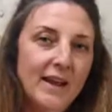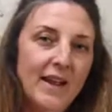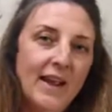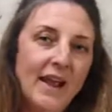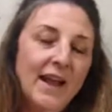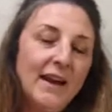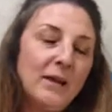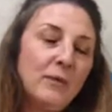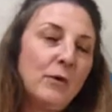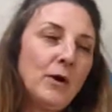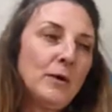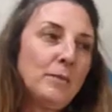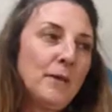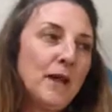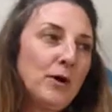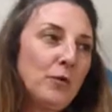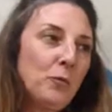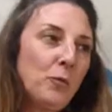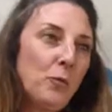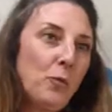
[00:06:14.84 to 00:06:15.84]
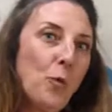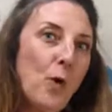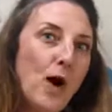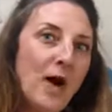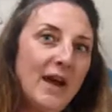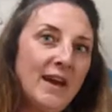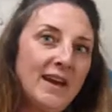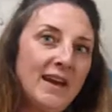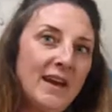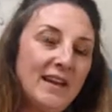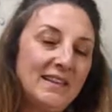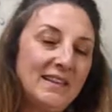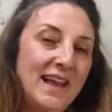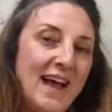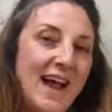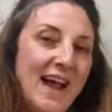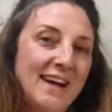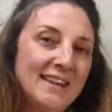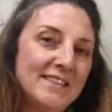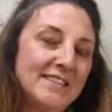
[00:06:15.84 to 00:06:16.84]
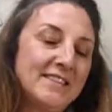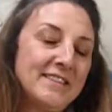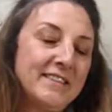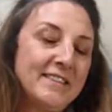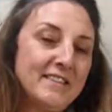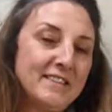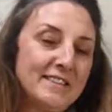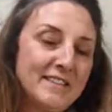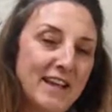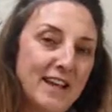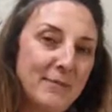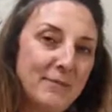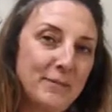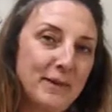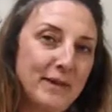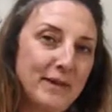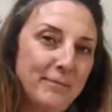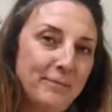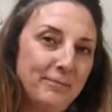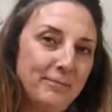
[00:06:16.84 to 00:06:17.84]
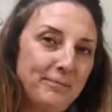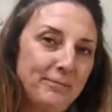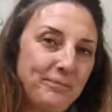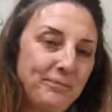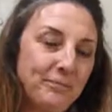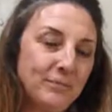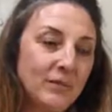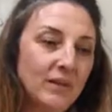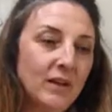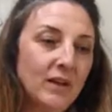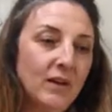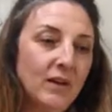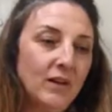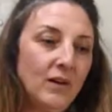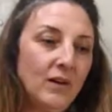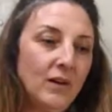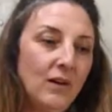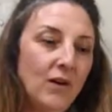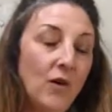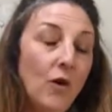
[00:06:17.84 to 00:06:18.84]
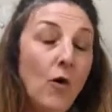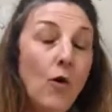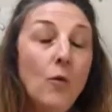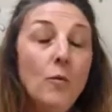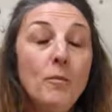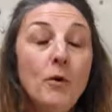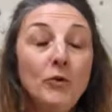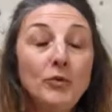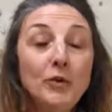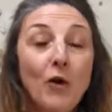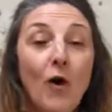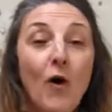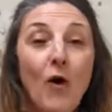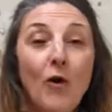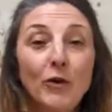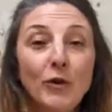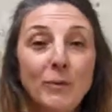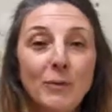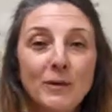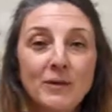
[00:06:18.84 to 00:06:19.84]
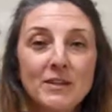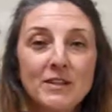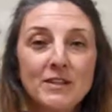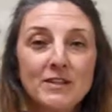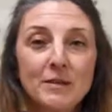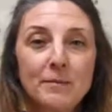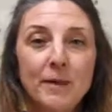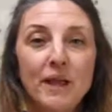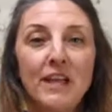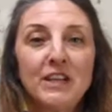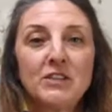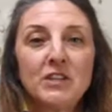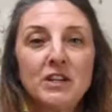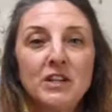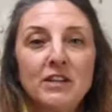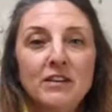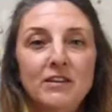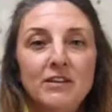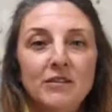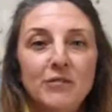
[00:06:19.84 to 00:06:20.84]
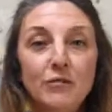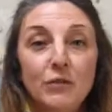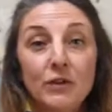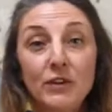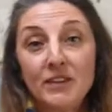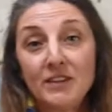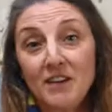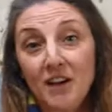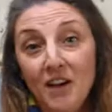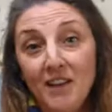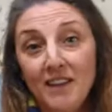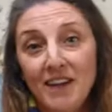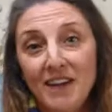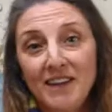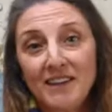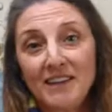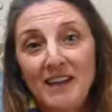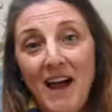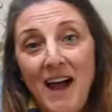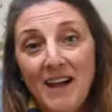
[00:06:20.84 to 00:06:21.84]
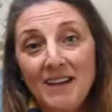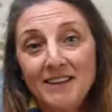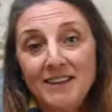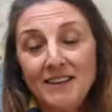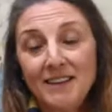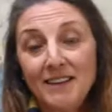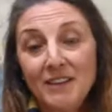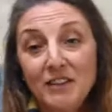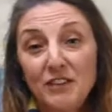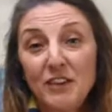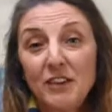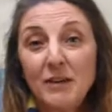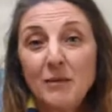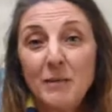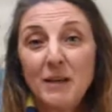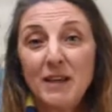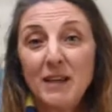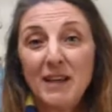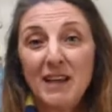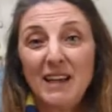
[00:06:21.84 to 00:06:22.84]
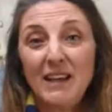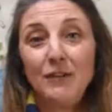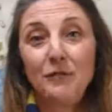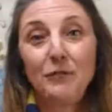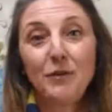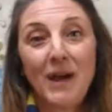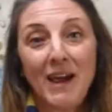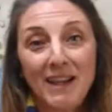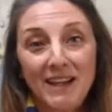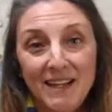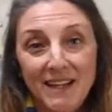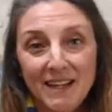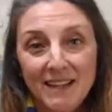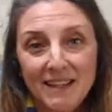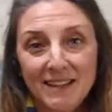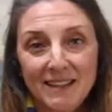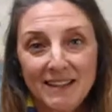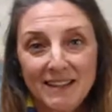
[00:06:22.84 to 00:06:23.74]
And I want to make one last statement. Almost all your participation for this online class is going to be in writing.